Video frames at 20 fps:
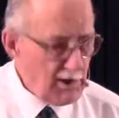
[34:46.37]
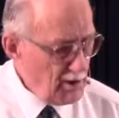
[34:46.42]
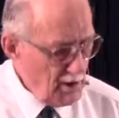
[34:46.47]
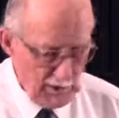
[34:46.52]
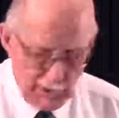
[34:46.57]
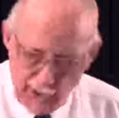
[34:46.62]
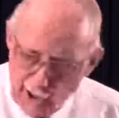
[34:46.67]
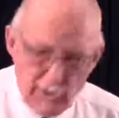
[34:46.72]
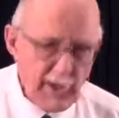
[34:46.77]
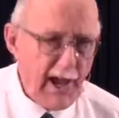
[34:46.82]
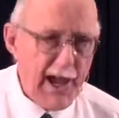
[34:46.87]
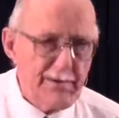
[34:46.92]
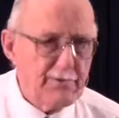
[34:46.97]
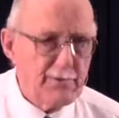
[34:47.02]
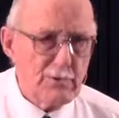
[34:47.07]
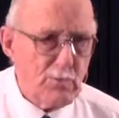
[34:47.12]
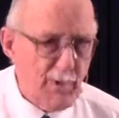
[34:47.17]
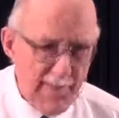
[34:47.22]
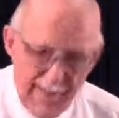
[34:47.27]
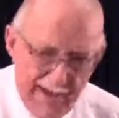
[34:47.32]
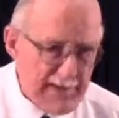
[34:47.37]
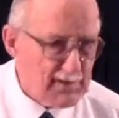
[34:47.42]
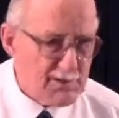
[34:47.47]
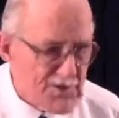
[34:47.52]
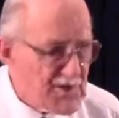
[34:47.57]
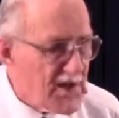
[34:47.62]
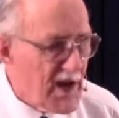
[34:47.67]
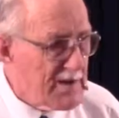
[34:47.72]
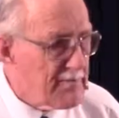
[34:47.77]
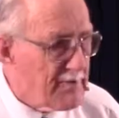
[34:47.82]
it can go to heaven
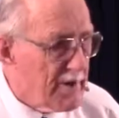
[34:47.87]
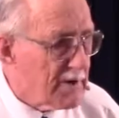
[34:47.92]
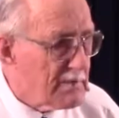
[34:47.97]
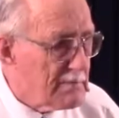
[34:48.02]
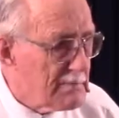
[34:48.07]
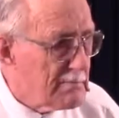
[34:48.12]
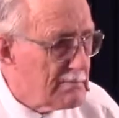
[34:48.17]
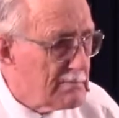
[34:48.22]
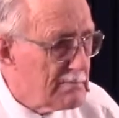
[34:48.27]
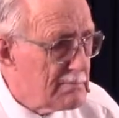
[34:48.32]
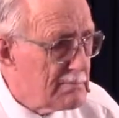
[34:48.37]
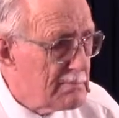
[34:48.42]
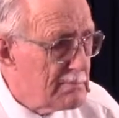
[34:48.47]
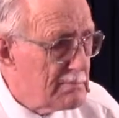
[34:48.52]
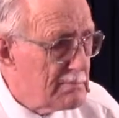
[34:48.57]
without a savior."